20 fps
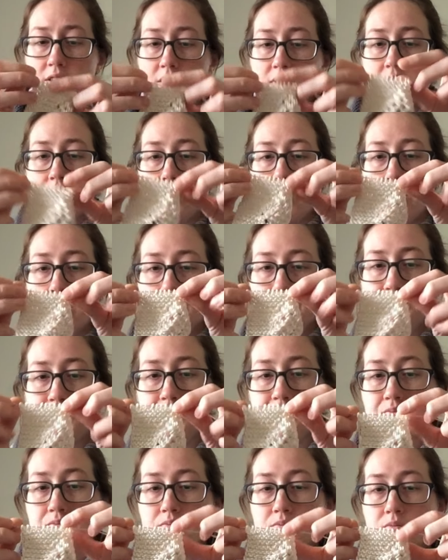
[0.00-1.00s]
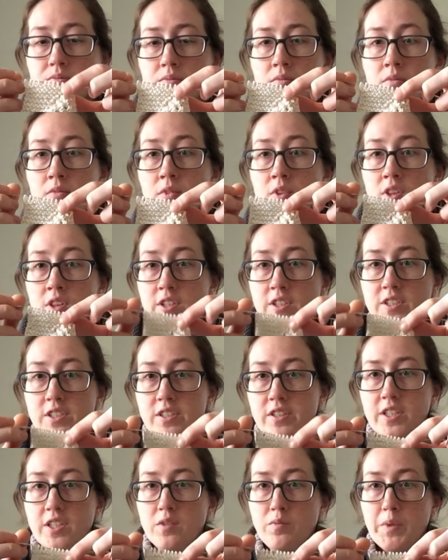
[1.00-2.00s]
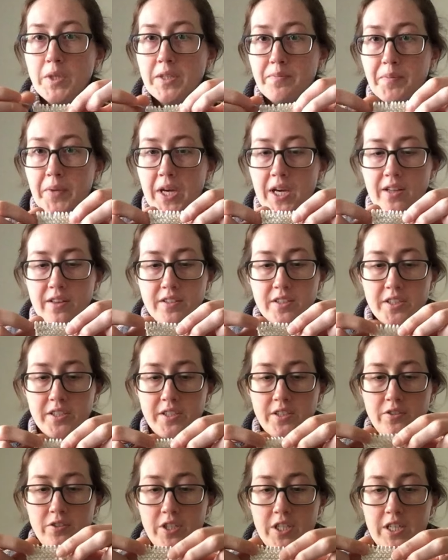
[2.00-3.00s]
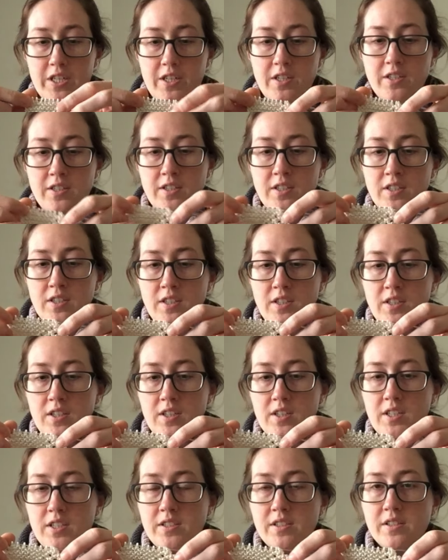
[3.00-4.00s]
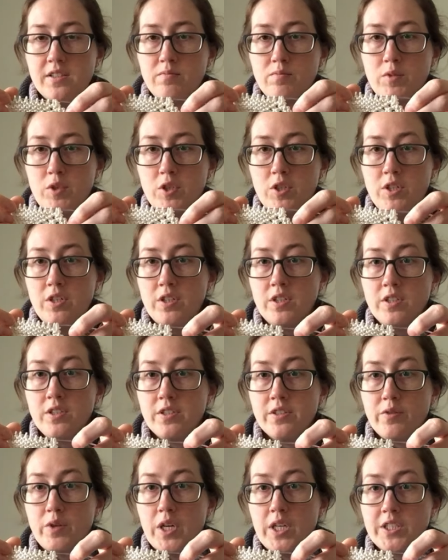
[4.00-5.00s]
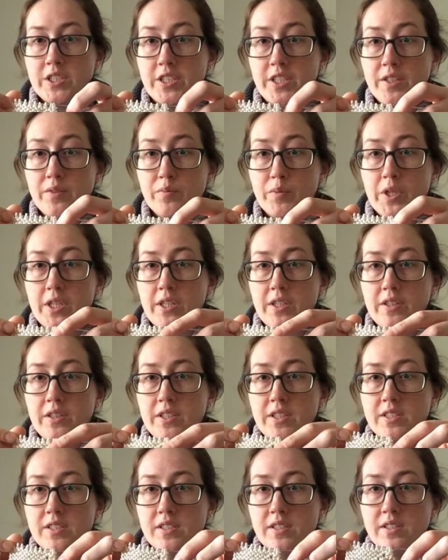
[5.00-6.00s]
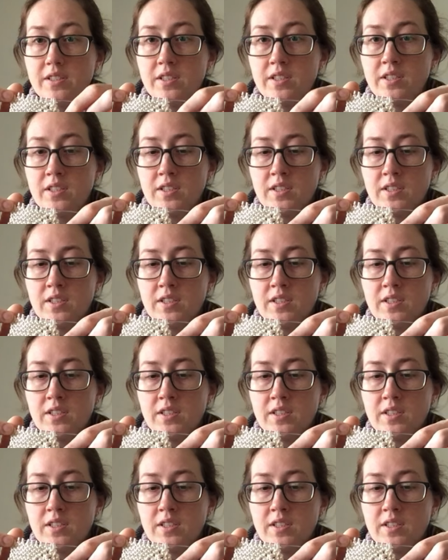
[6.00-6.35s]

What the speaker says: So there's a little bit of math to do there and some more swatching, but at least